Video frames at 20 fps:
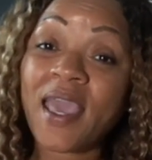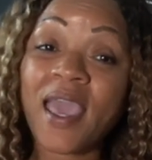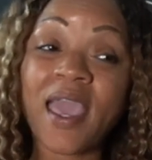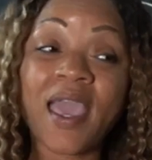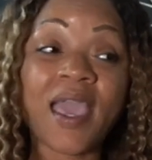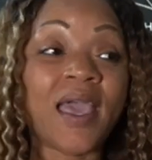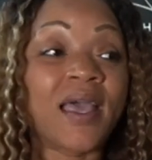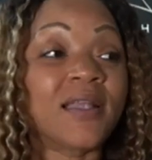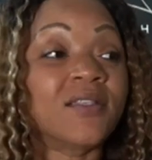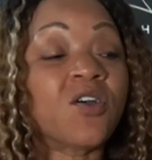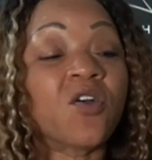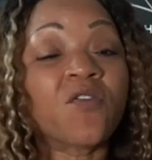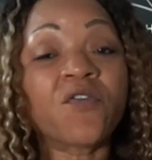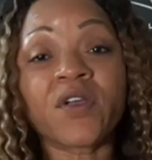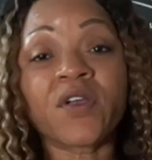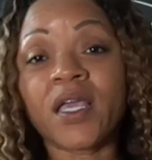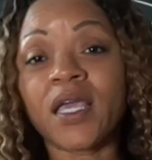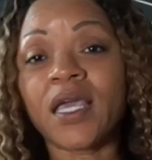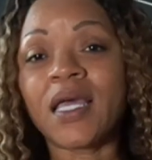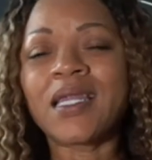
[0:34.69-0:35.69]
And don't
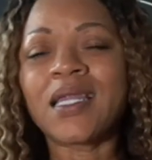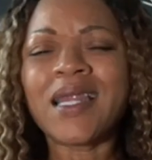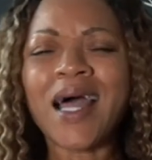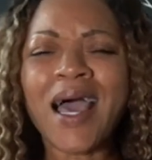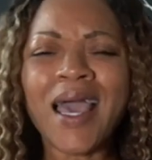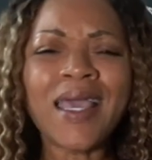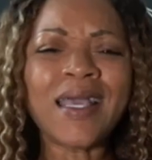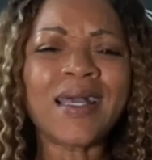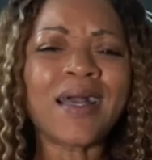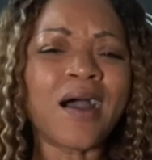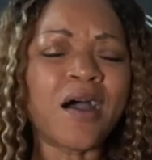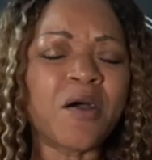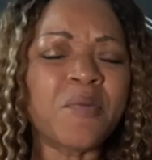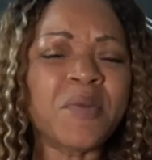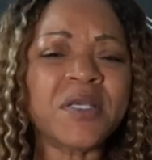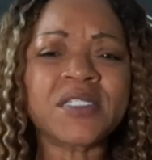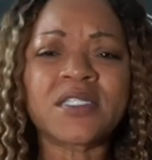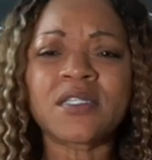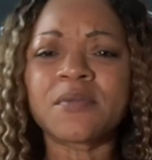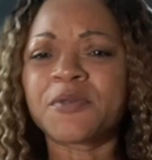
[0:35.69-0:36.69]
forget, like,
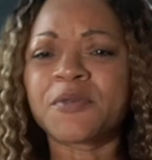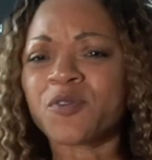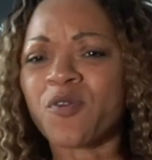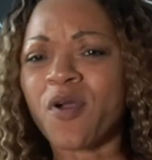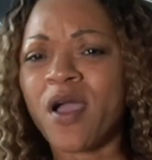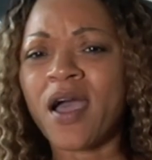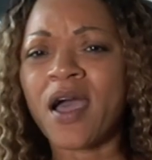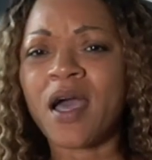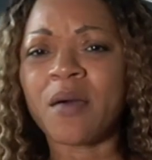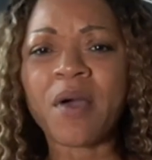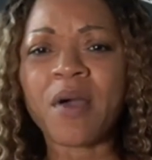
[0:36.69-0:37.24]
comment, subscribe.